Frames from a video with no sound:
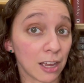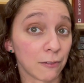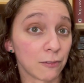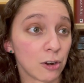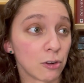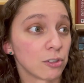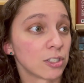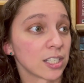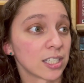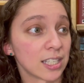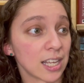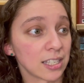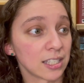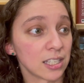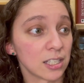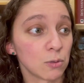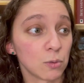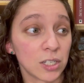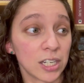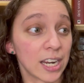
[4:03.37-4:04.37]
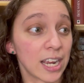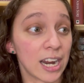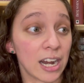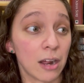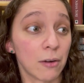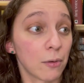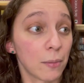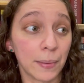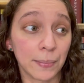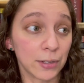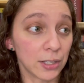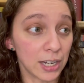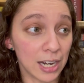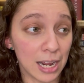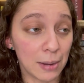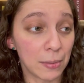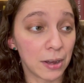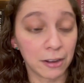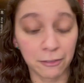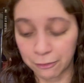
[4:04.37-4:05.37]
of Known Successes, which I cannot remember the
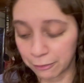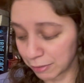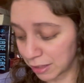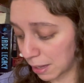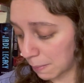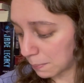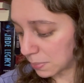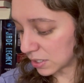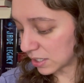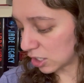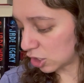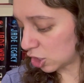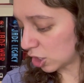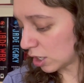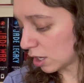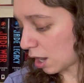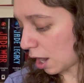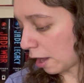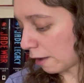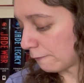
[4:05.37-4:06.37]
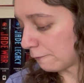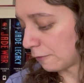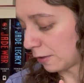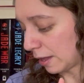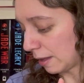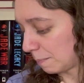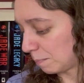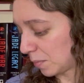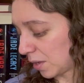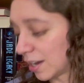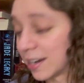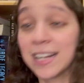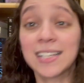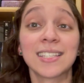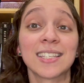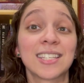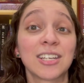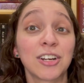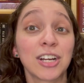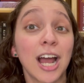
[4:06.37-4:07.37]
name of, The Imposition of
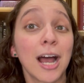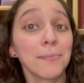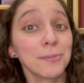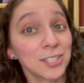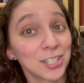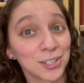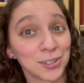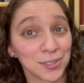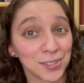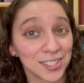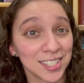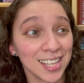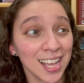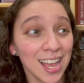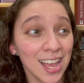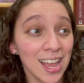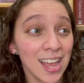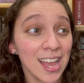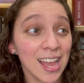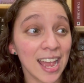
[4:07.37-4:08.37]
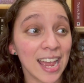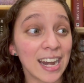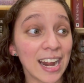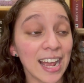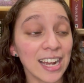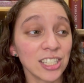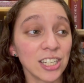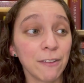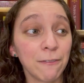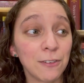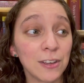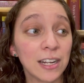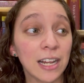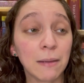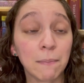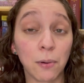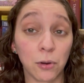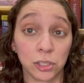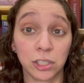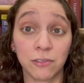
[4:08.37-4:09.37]
Unnecessary Obstacles. And I actually feel
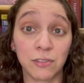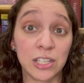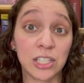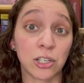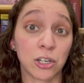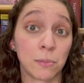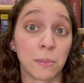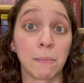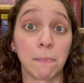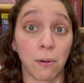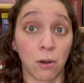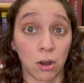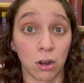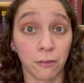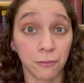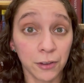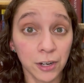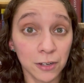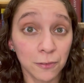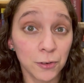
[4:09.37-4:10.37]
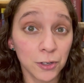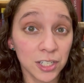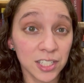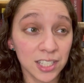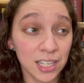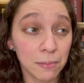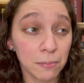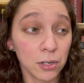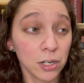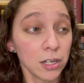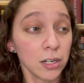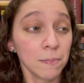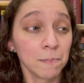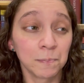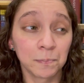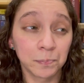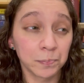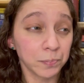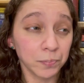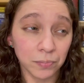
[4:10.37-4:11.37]
like both of these are going to be perfect for December,
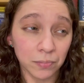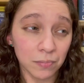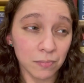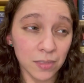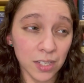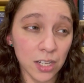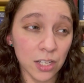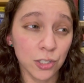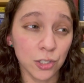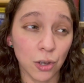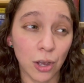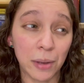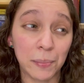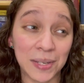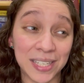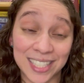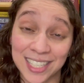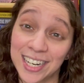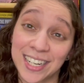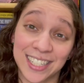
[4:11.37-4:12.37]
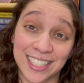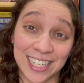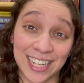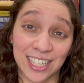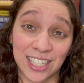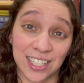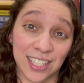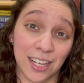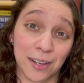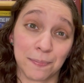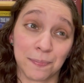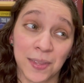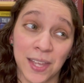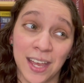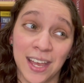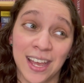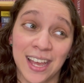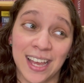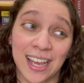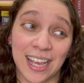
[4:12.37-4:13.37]
so I'm excited to get to them.
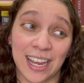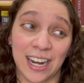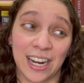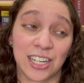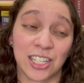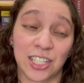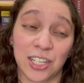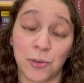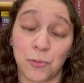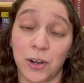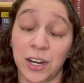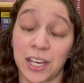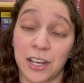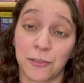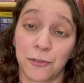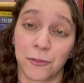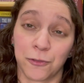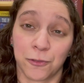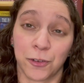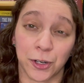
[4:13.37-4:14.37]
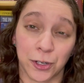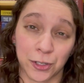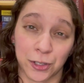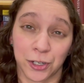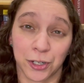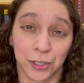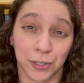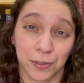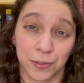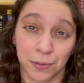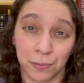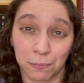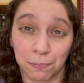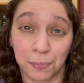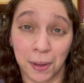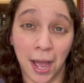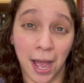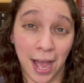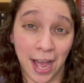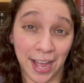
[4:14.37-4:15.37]
And I just didn't want to get further
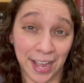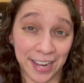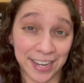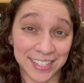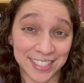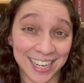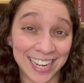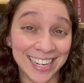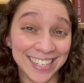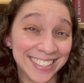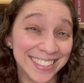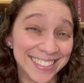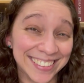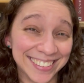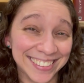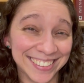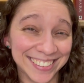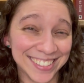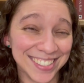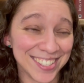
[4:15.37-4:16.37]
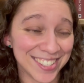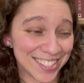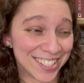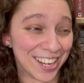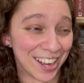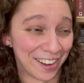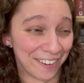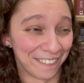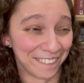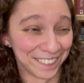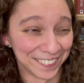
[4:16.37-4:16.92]
behind. So